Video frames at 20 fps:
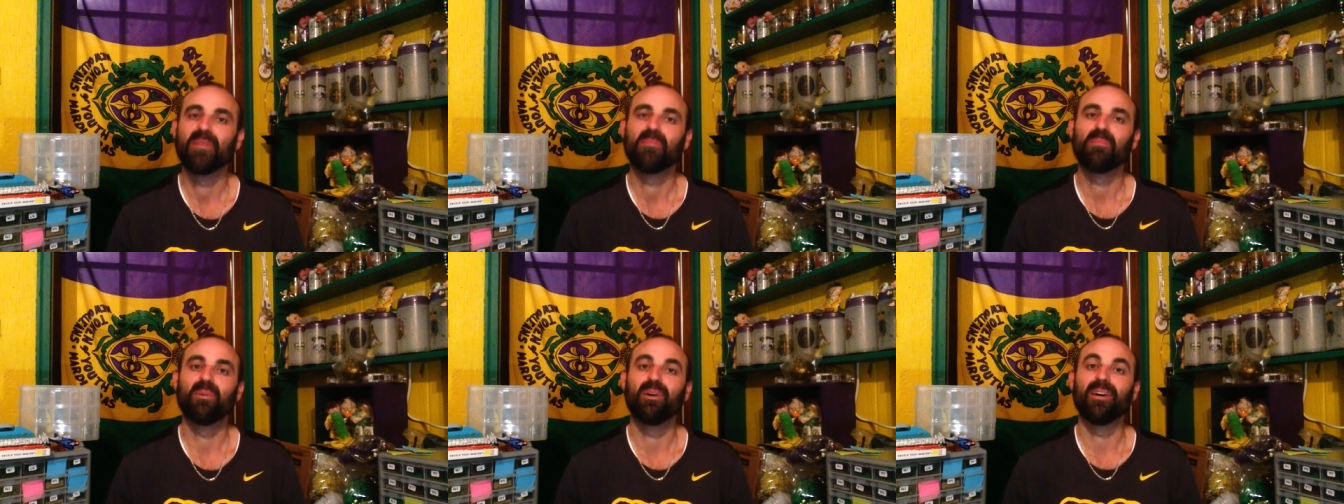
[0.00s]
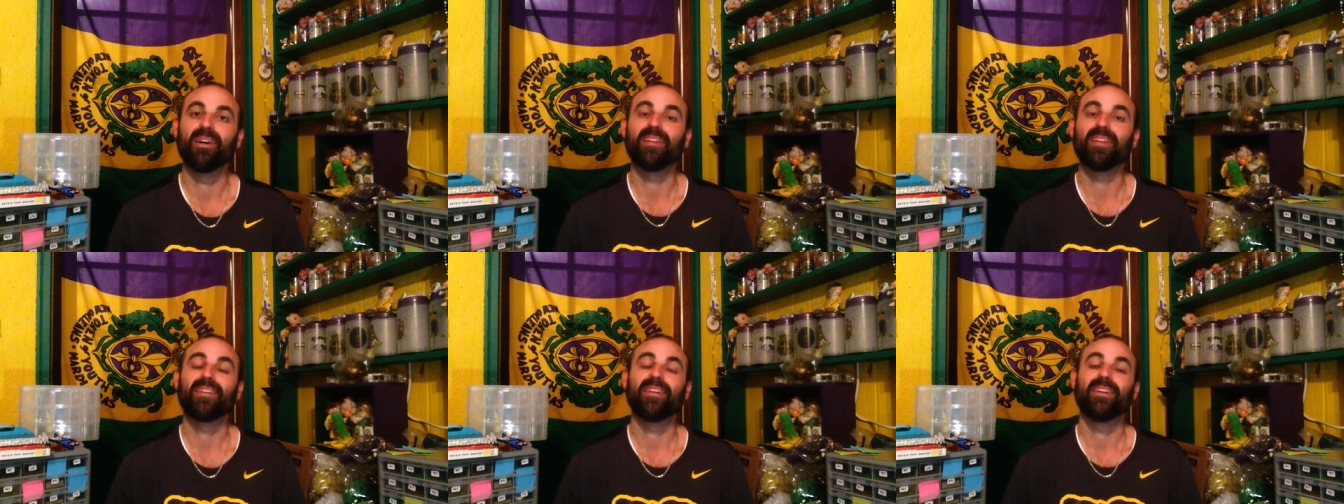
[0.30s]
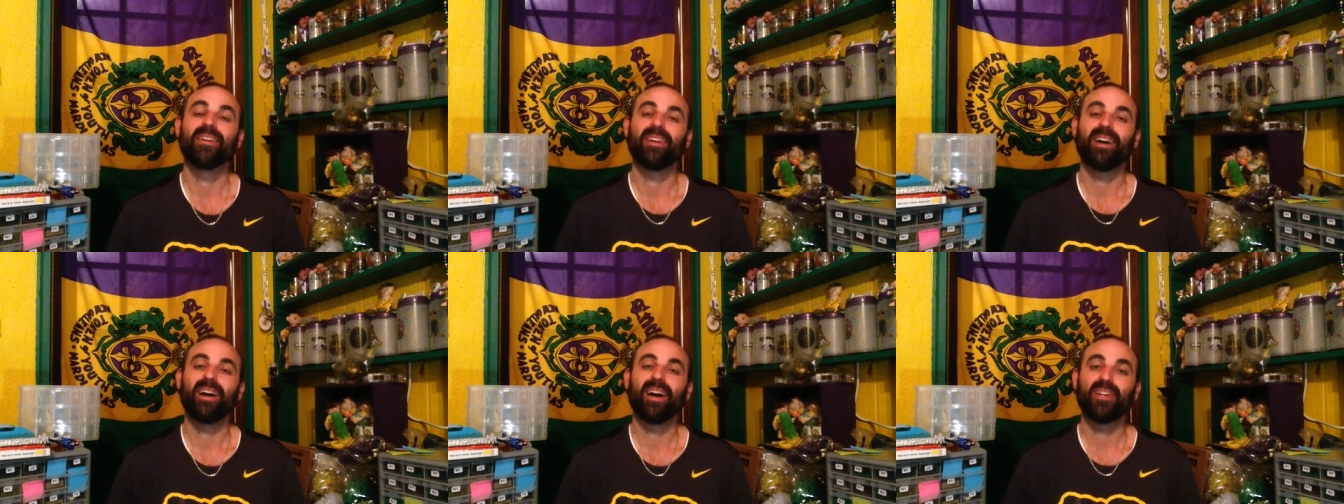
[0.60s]
But
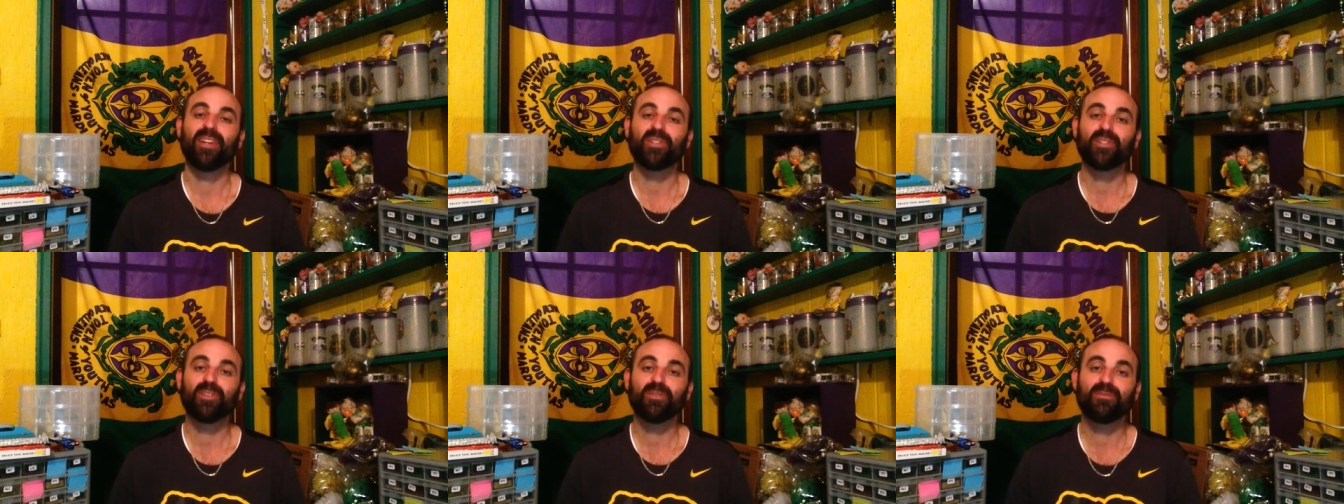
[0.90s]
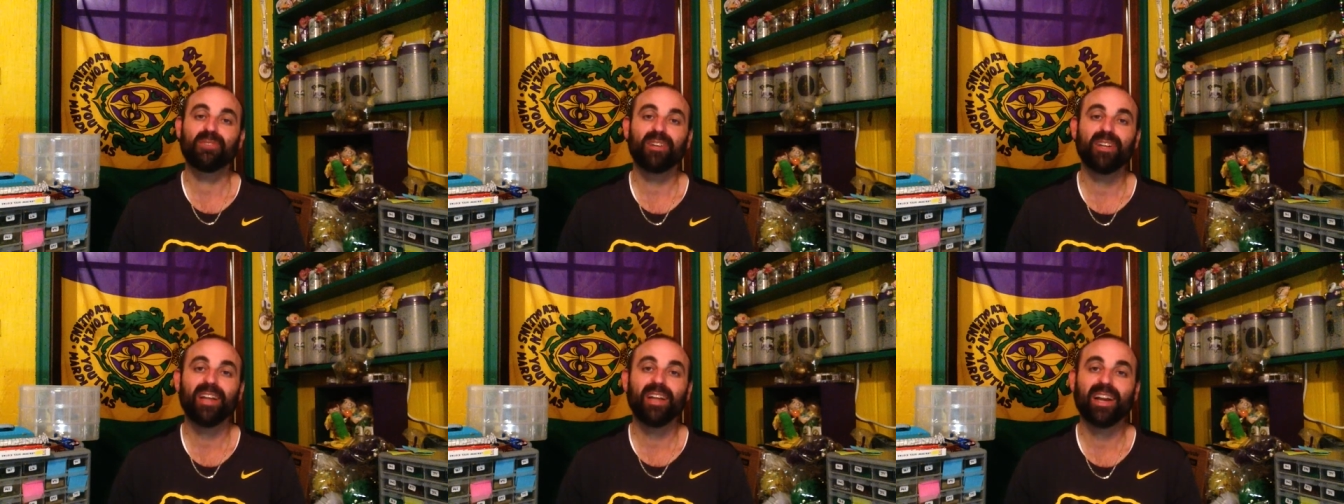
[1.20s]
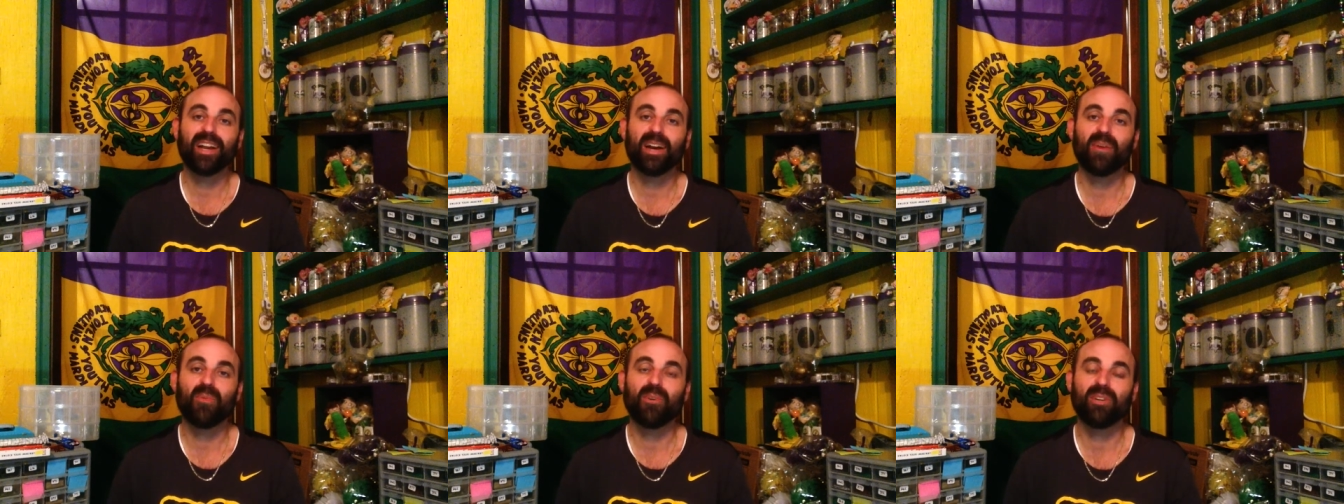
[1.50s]
I sure feel
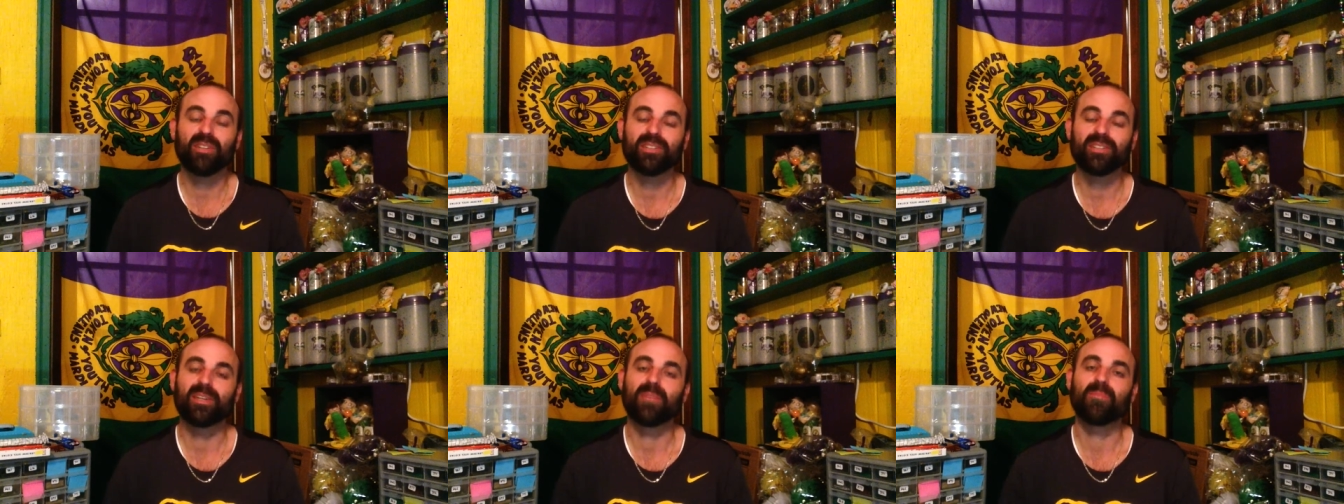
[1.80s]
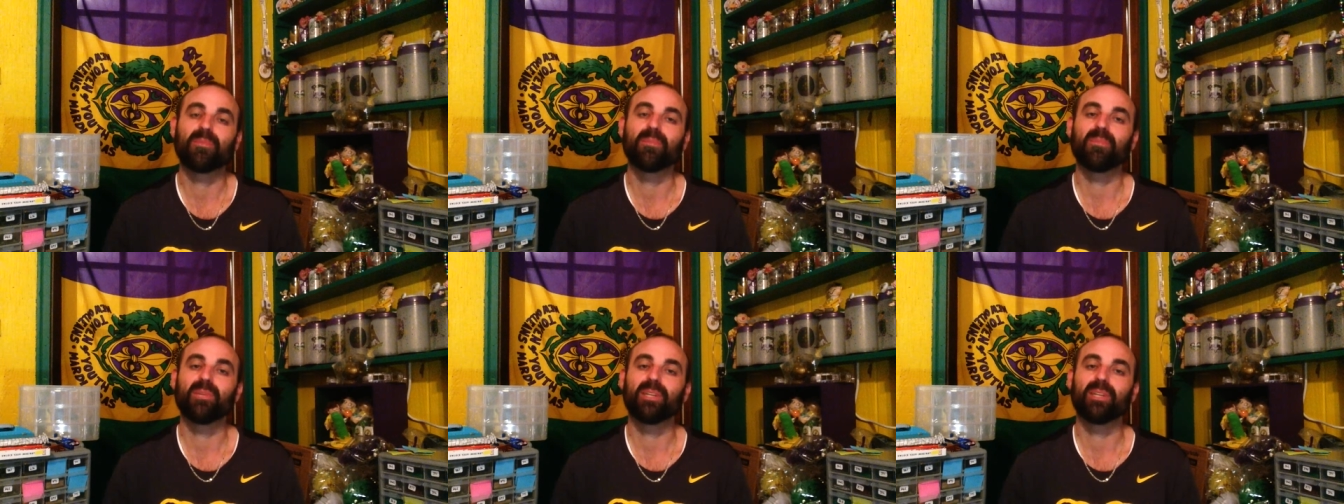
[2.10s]
like I won something